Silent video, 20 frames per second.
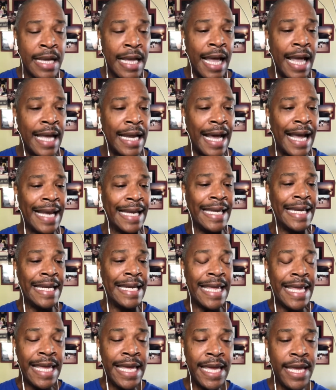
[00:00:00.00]
and I can
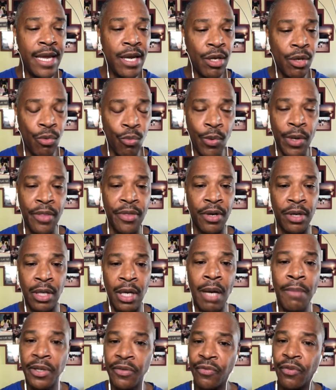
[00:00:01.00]
hear where they're
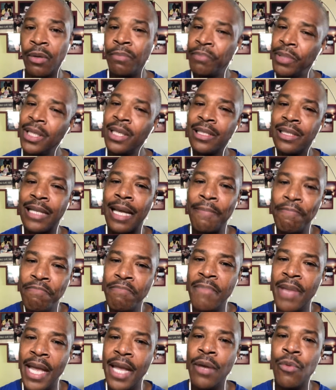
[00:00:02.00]
coming from because I
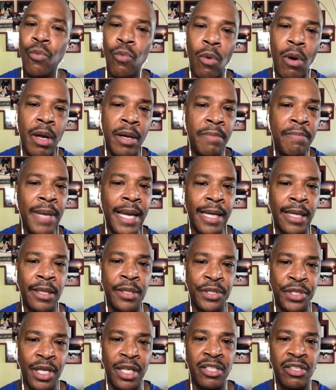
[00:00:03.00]
may want to make
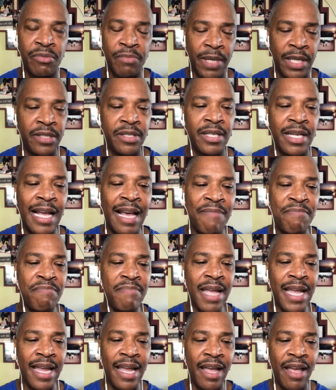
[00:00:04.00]
adjustments and I
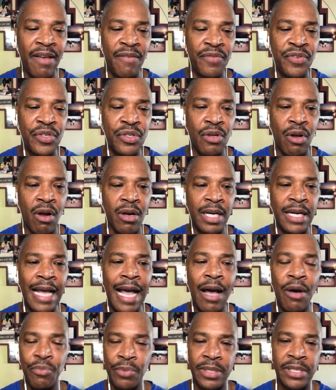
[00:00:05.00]
may have started
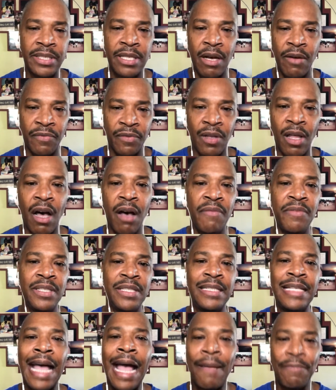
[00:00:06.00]
out with self-love
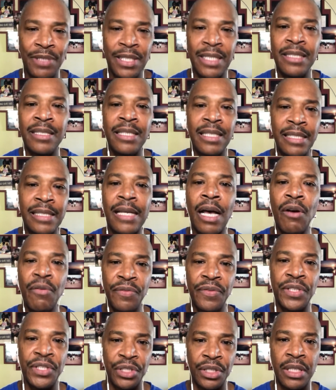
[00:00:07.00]
and tapped into
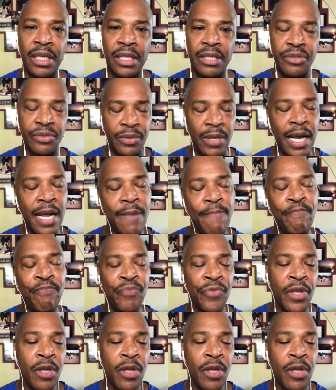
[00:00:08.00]
selfishness, right?